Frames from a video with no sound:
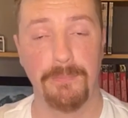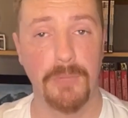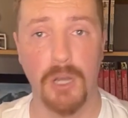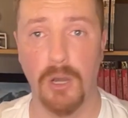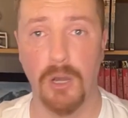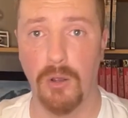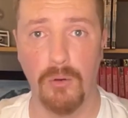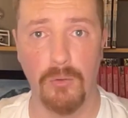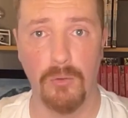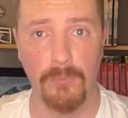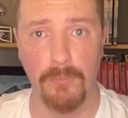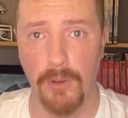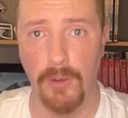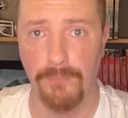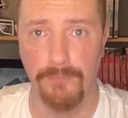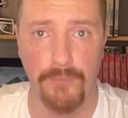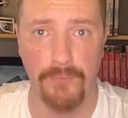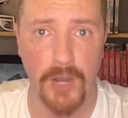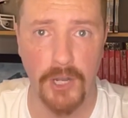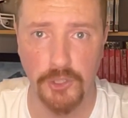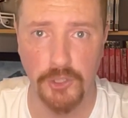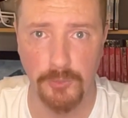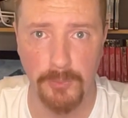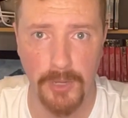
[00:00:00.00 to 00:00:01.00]
a
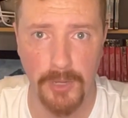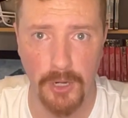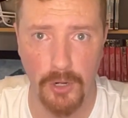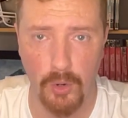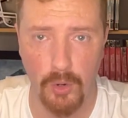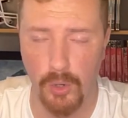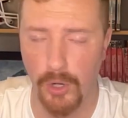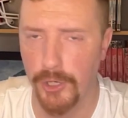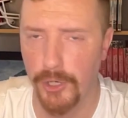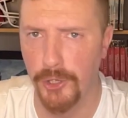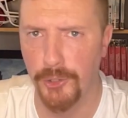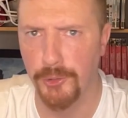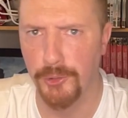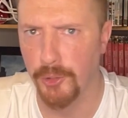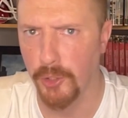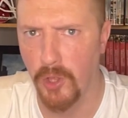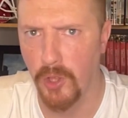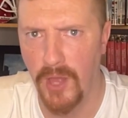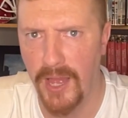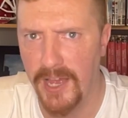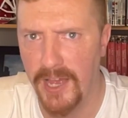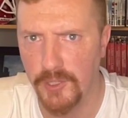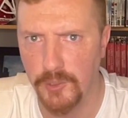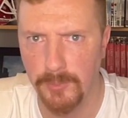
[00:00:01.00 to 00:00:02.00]
freshman or an
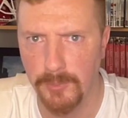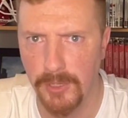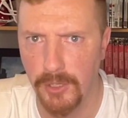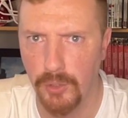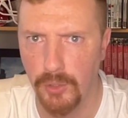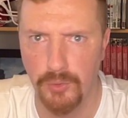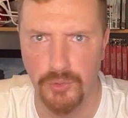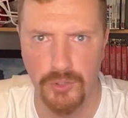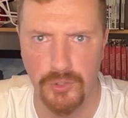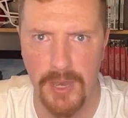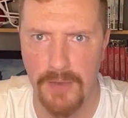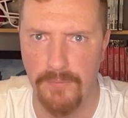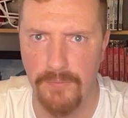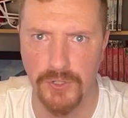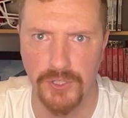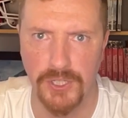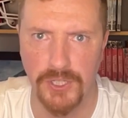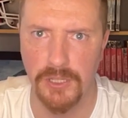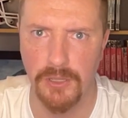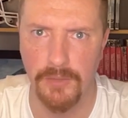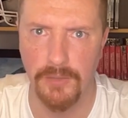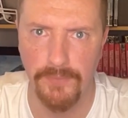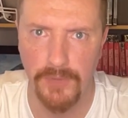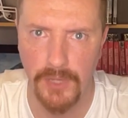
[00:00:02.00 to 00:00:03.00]
underclassman who's never
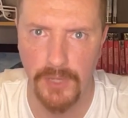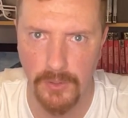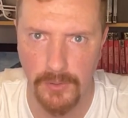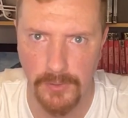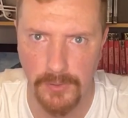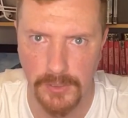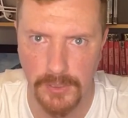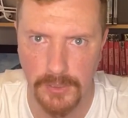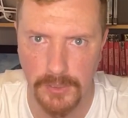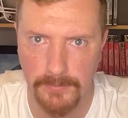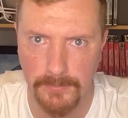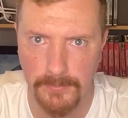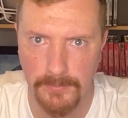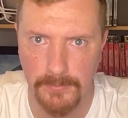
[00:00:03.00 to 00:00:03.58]
seen the field.